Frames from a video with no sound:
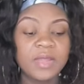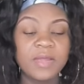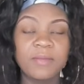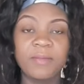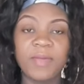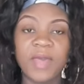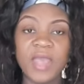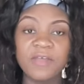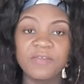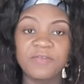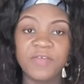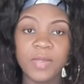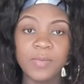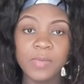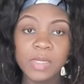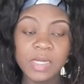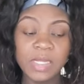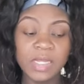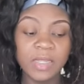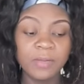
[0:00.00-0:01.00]
My
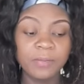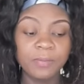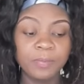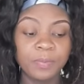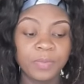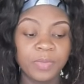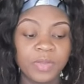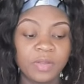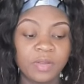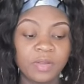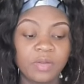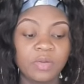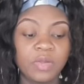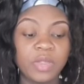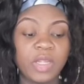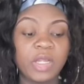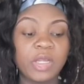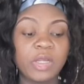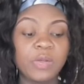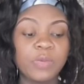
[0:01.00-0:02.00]
family,
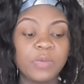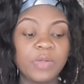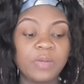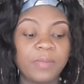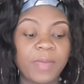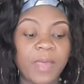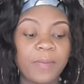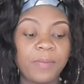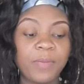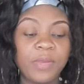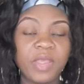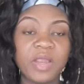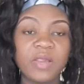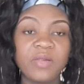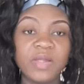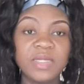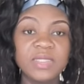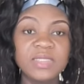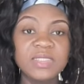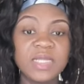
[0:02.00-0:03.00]
including my
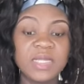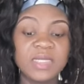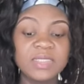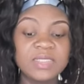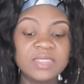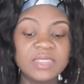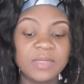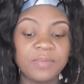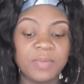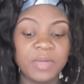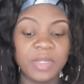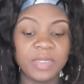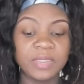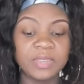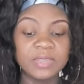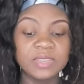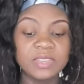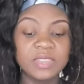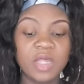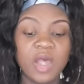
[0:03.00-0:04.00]
parents and
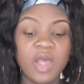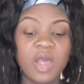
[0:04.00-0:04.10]
siblings,